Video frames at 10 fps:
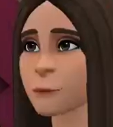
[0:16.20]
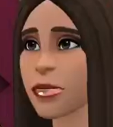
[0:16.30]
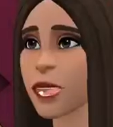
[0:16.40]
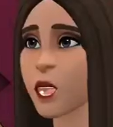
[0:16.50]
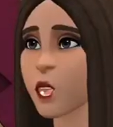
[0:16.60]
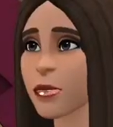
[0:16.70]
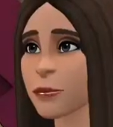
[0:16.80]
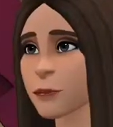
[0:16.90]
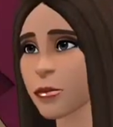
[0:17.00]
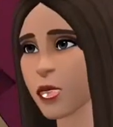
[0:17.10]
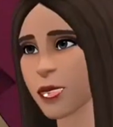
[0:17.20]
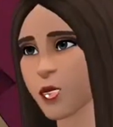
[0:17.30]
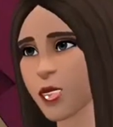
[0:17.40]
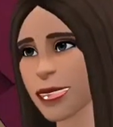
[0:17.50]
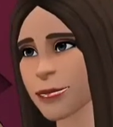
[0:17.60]
Wow, I was
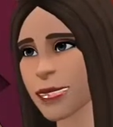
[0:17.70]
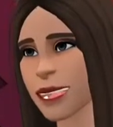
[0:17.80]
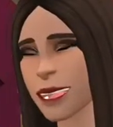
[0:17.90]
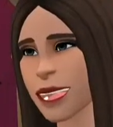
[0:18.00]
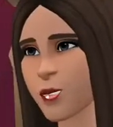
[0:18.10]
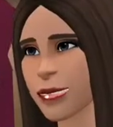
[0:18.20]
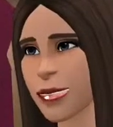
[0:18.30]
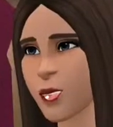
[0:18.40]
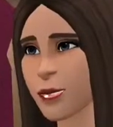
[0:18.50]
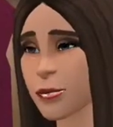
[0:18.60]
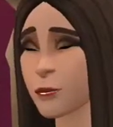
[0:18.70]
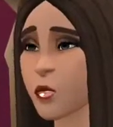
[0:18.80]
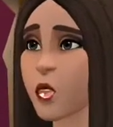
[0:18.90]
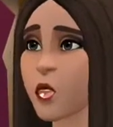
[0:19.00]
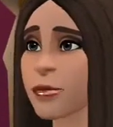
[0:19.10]
not expecting to see you so
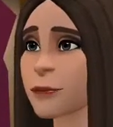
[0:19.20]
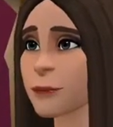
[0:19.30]
soon.